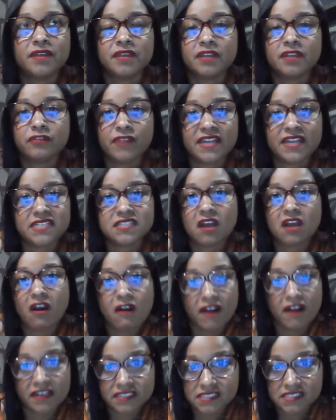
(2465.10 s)
greatest
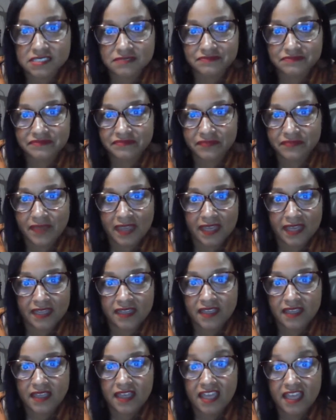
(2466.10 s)
hearts, man.
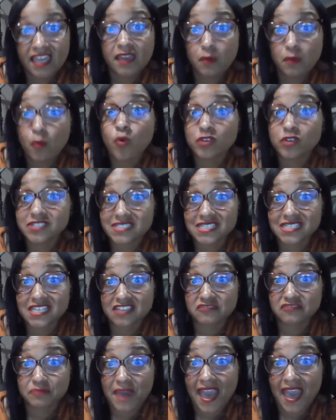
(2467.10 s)
He wants to
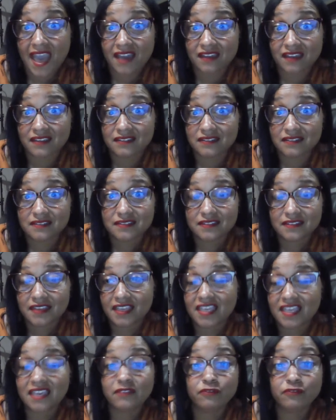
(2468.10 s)
give back.
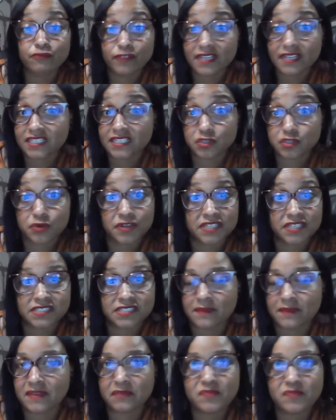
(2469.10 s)
He really does. I
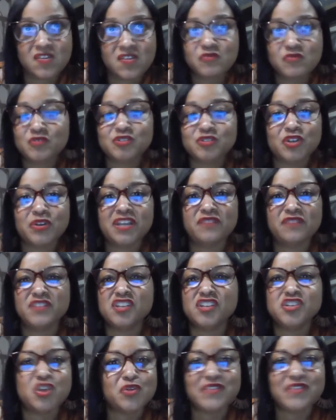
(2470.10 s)
mean, people don't
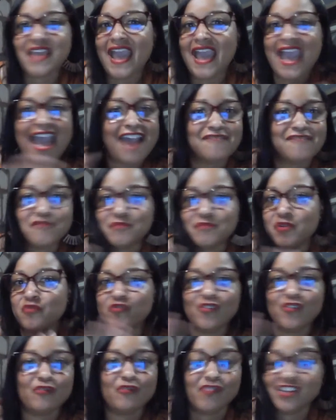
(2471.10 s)
even know the half about
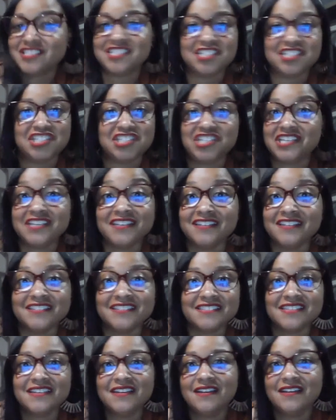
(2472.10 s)
what Rusty G
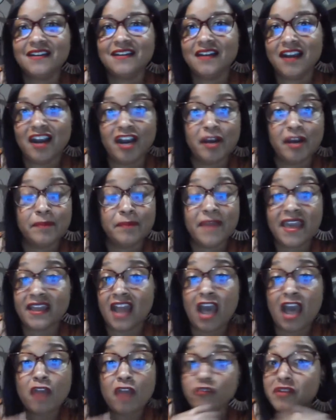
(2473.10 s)
is. And
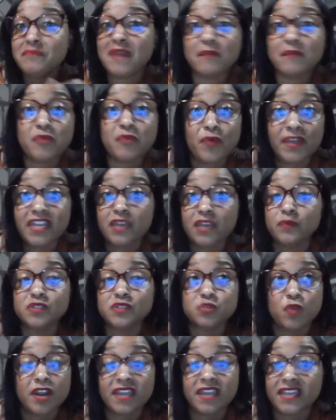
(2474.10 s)
I remember when he was
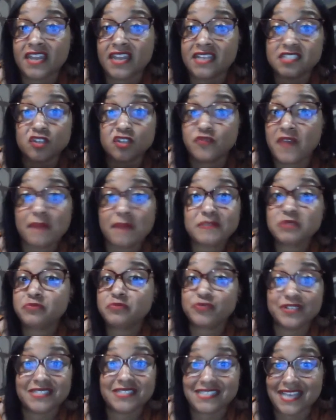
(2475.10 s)
working at Southampton
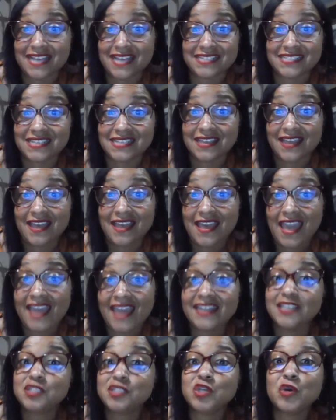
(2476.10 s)
Princess, and
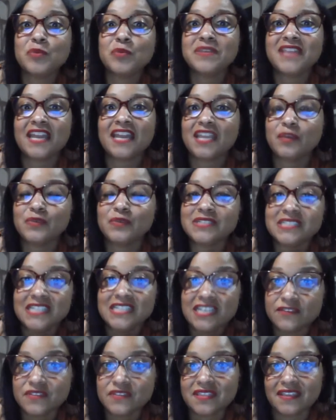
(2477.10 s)
he told me that he was
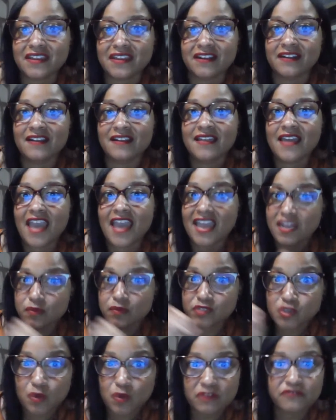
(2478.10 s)
leaving there and he was
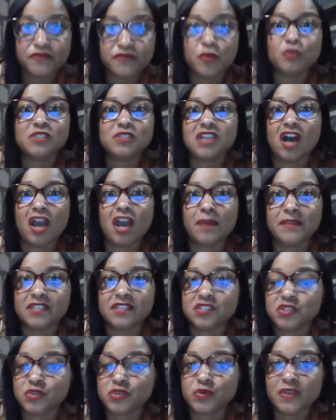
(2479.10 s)
going full time
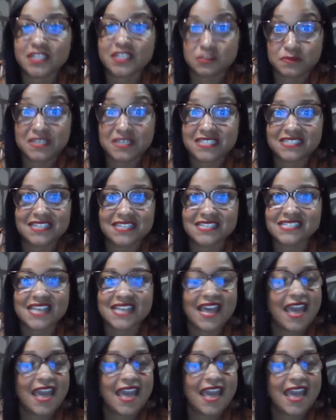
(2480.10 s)
into his business.